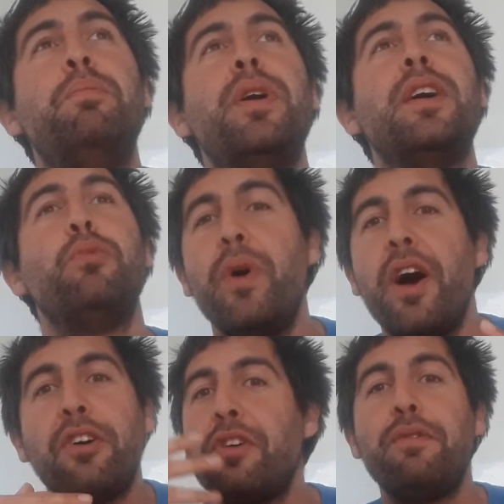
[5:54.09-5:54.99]
but
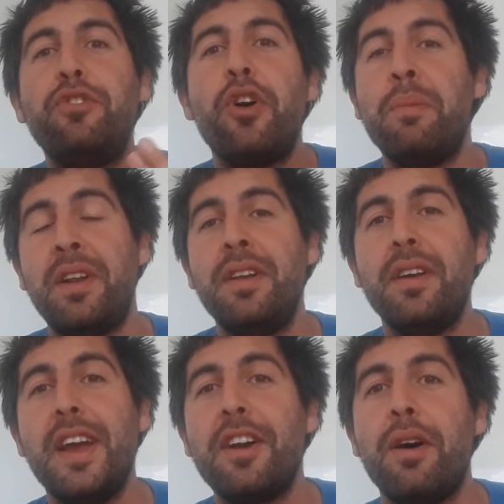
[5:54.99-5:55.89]
we also have German
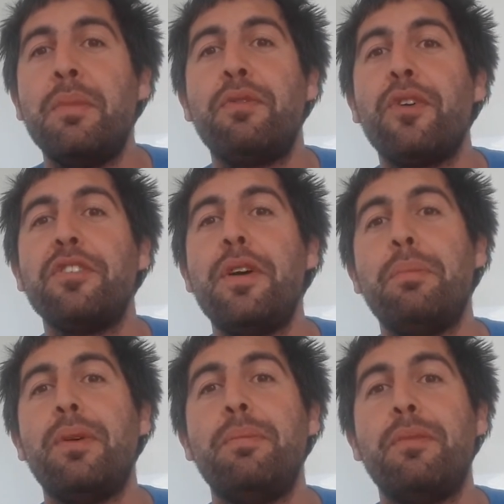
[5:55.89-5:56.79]
in common, for
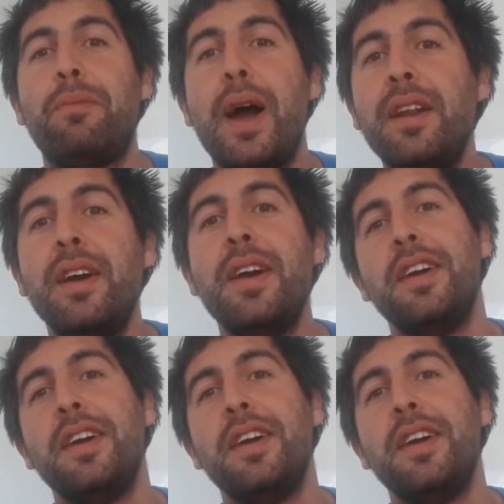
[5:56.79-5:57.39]
example, right?